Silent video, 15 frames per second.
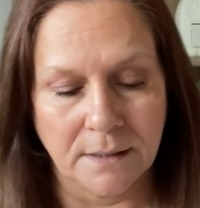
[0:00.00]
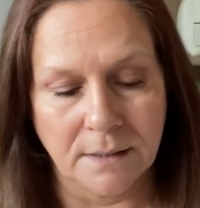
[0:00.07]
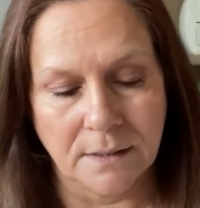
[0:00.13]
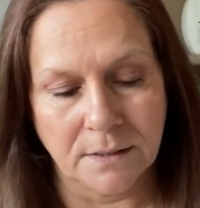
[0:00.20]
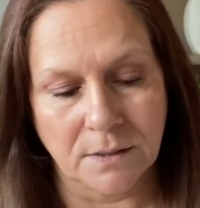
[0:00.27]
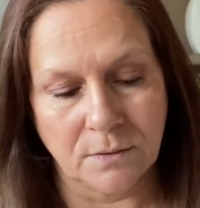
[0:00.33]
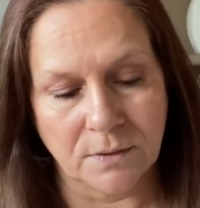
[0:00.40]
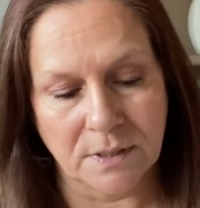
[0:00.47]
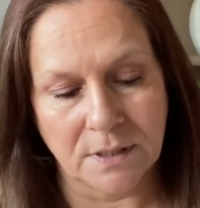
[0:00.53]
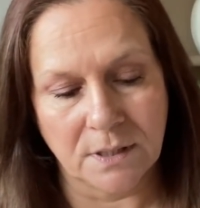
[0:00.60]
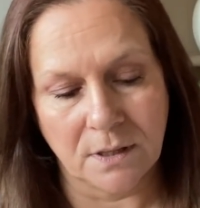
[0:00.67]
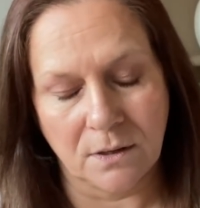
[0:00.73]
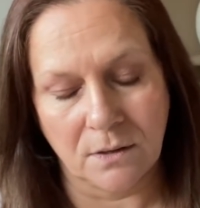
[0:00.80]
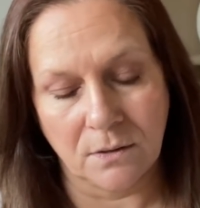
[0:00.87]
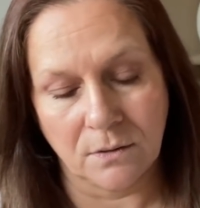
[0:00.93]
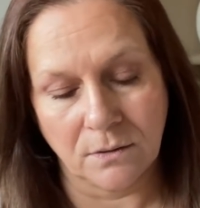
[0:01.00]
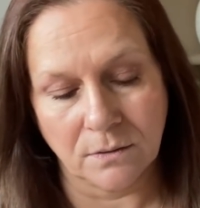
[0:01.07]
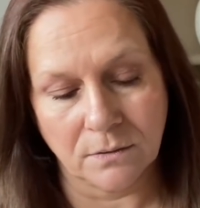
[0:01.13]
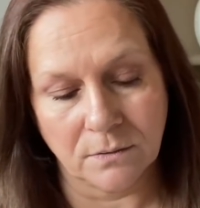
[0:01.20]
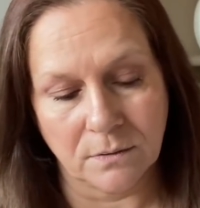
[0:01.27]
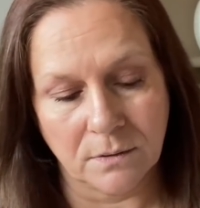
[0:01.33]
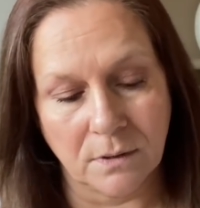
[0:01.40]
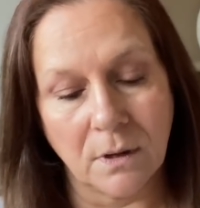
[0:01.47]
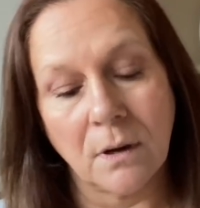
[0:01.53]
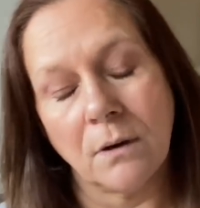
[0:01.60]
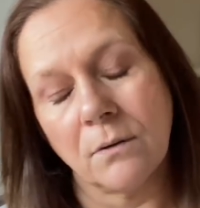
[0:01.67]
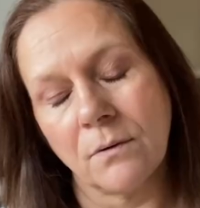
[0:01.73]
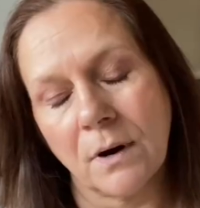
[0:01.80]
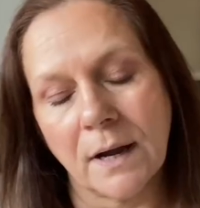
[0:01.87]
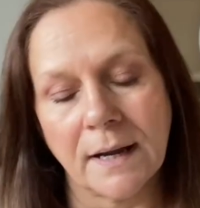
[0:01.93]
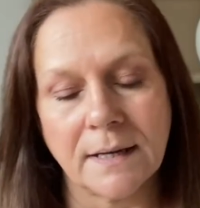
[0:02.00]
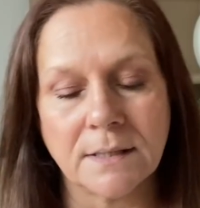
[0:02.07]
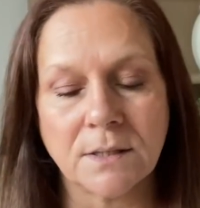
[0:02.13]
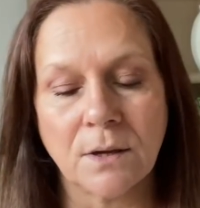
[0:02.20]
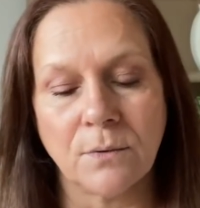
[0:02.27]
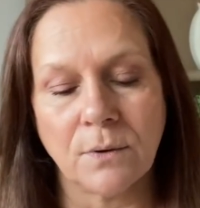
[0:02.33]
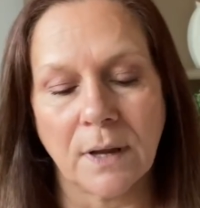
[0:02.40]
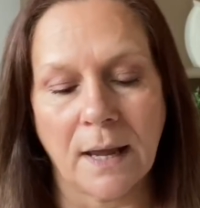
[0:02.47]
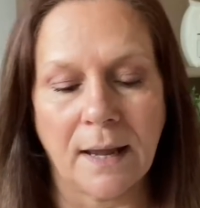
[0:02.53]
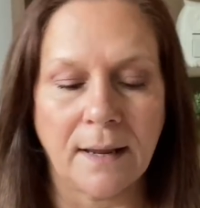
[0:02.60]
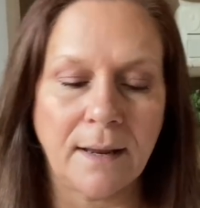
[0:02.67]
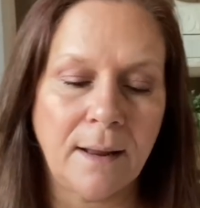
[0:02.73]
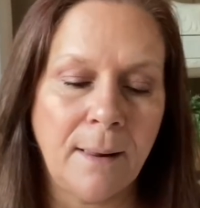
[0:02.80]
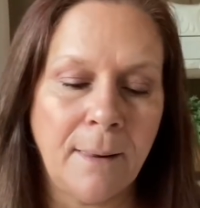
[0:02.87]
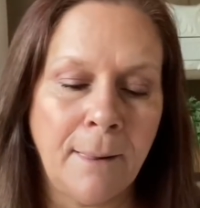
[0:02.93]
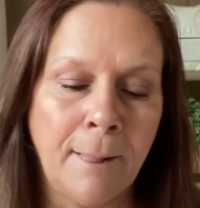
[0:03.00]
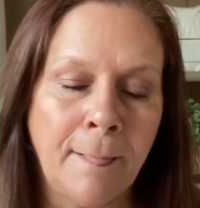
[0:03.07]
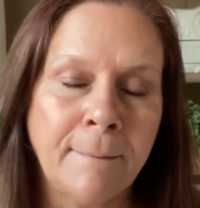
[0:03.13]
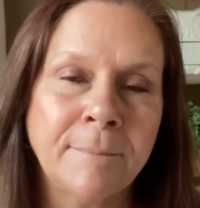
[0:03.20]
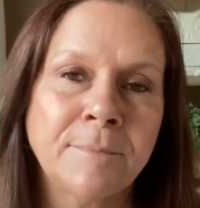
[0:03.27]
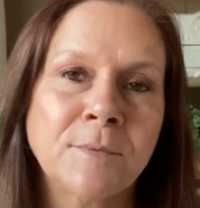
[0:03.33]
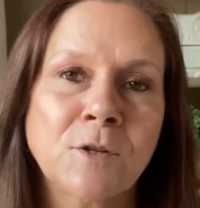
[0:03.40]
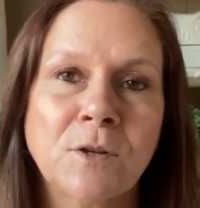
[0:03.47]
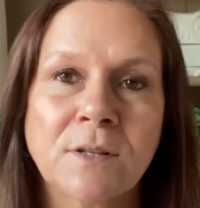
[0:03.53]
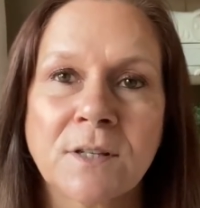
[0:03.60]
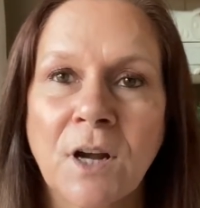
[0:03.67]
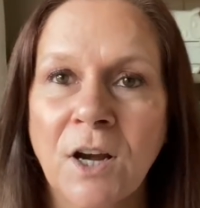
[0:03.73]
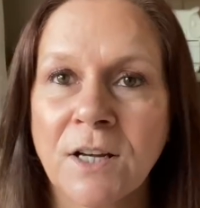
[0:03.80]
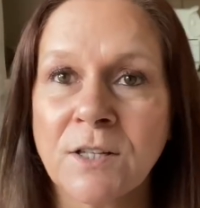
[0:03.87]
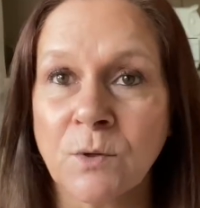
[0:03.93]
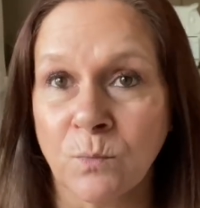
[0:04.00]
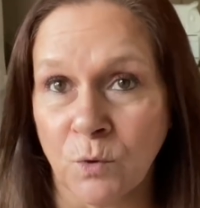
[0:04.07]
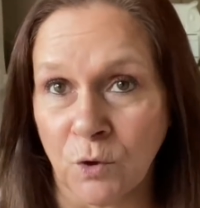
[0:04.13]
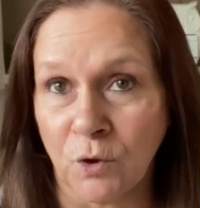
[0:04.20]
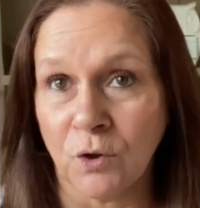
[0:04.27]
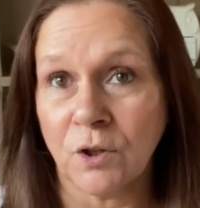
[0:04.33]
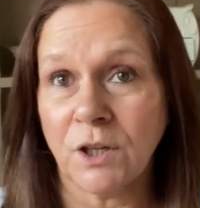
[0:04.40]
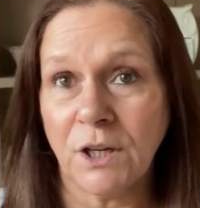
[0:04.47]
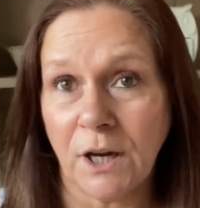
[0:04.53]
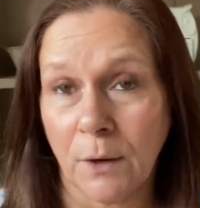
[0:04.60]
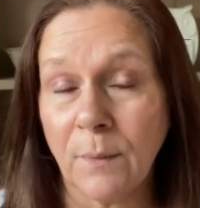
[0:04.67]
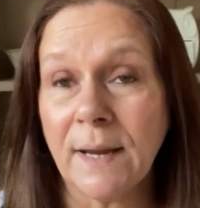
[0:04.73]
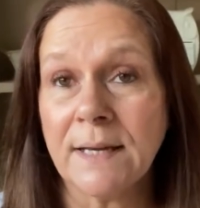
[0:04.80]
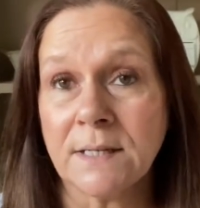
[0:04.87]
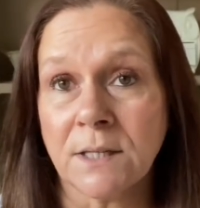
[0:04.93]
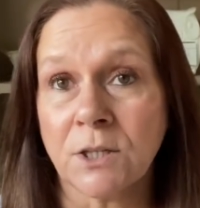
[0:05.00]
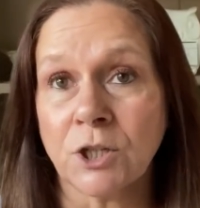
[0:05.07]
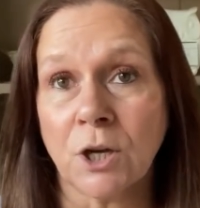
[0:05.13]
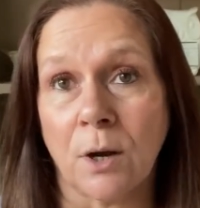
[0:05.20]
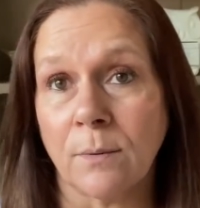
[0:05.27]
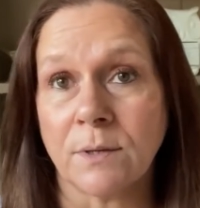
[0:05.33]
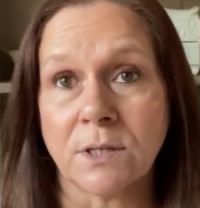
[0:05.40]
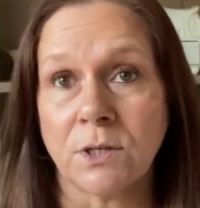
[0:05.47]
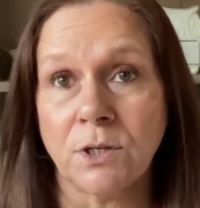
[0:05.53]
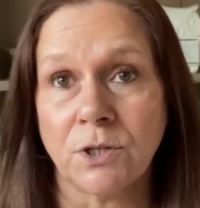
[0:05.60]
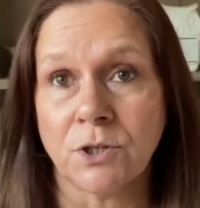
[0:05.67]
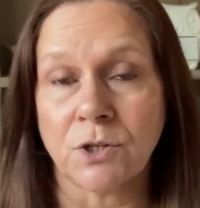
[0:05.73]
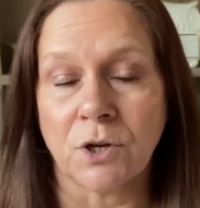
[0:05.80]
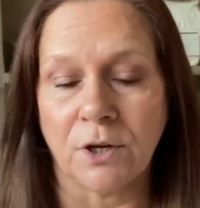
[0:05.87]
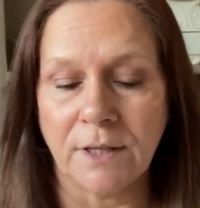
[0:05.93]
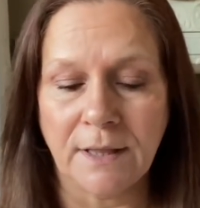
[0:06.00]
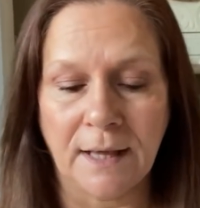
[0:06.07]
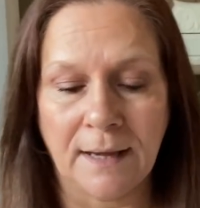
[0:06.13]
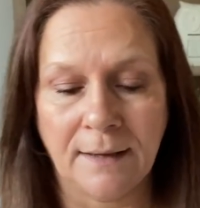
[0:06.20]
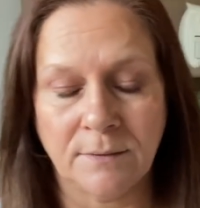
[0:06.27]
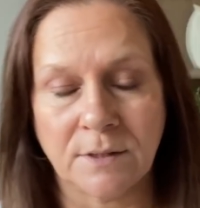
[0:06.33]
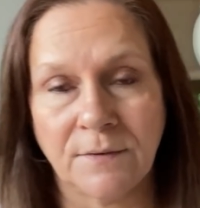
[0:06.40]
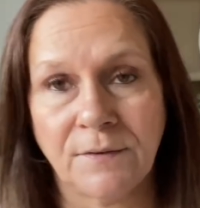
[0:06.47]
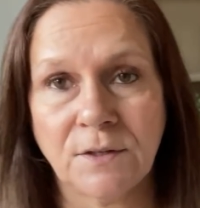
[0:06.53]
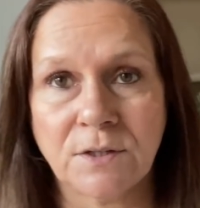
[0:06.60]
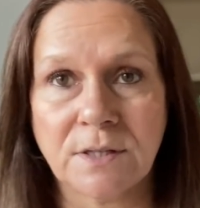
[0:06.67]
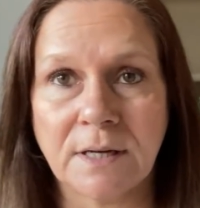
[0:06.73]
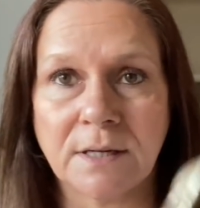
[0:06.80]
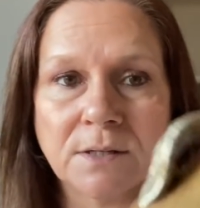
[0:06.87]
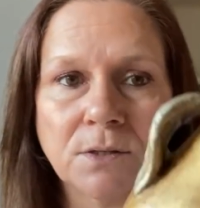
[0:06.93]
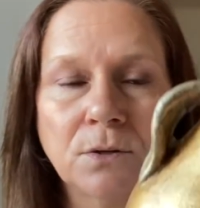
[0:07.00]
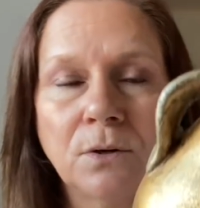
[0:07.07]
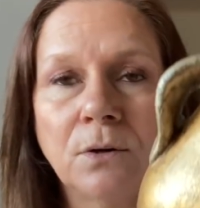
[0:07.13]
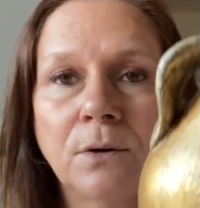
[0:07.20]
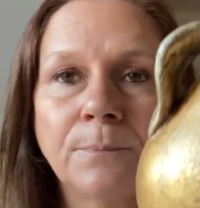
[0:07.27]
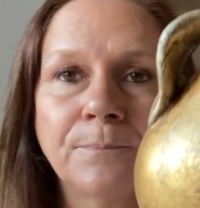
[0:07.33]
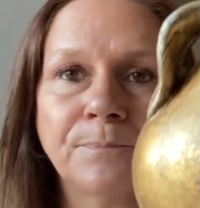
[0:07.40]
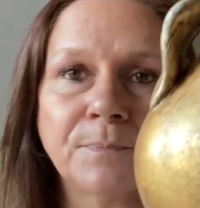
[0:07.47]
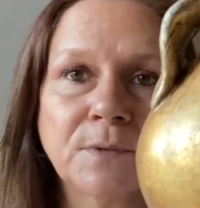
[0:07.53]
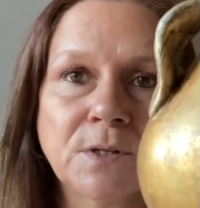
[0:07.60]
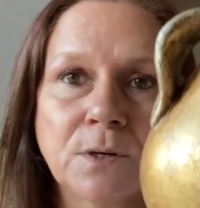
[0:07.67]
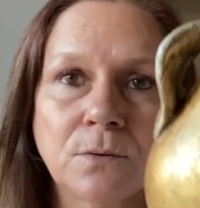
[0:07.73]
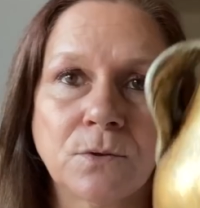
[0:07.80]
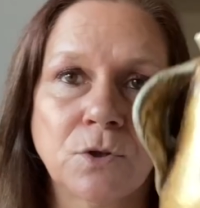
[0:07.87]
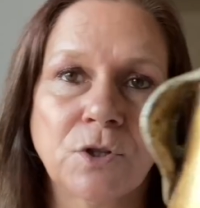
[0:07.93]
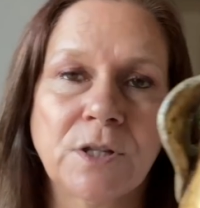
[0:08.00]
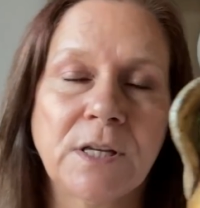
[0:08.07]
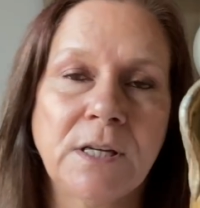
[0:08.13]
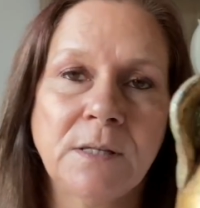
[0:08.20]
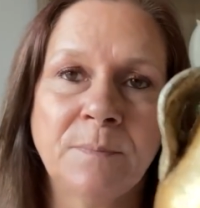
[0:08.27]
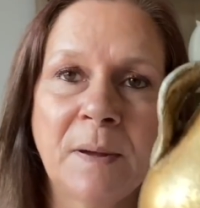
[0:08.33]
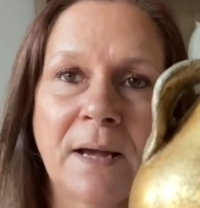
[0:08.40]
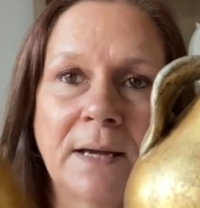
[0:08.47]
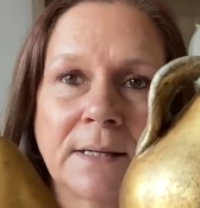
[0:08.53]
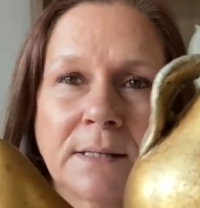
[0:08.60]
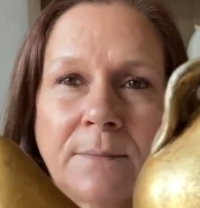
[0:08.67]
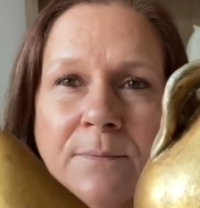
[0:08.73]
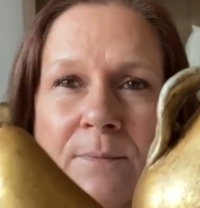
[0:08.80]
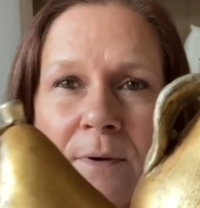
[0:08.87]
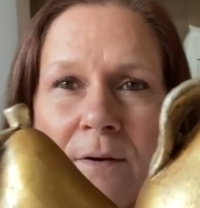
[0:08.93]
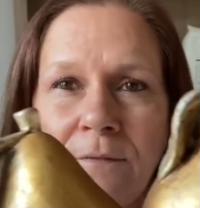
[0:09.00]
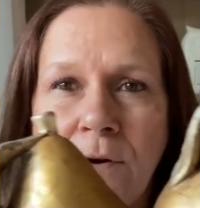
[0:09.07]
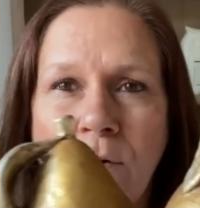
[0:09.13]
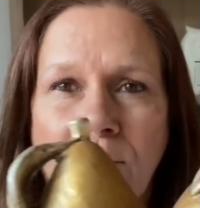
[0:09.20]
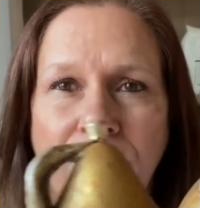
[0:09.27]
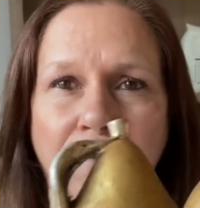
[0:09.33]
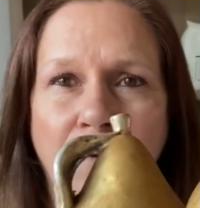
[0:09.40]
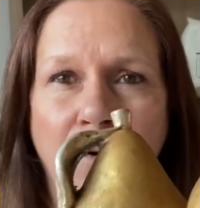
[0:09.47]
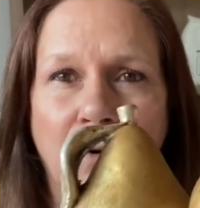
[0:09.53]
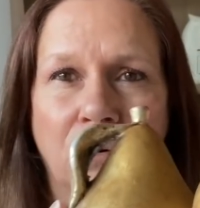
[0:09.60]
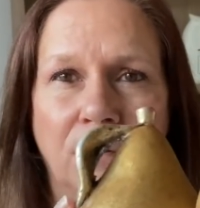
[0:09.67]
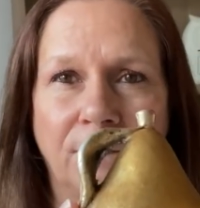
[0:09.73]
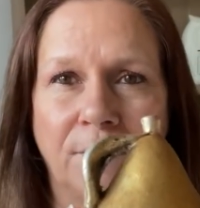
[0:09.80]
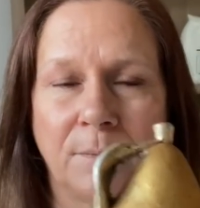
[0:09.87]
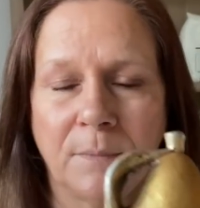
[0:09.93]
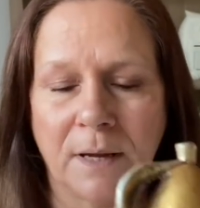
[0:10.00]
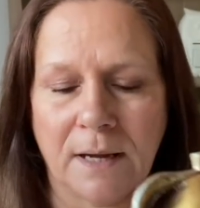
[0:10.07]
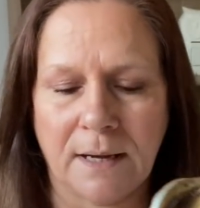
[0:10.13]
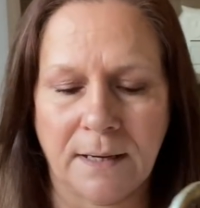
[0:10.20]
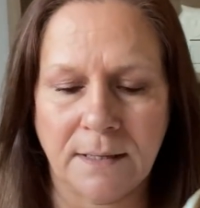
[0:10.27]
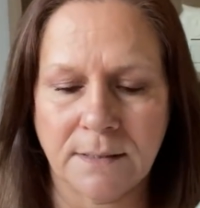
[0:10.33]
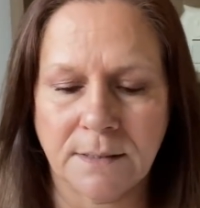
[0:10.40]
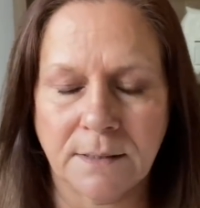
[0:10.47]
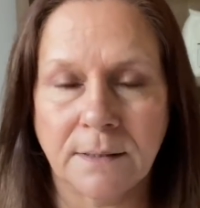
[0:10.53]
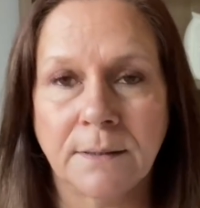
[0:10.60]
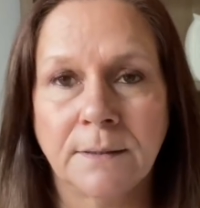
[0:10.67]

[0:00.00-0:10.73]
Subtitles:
So I said, oh, all right, it's okay. So I started to walk, you know, into the shop, because I only just got in there. It was the first thing I saw. So just these pears, I've got 4 of them, guys.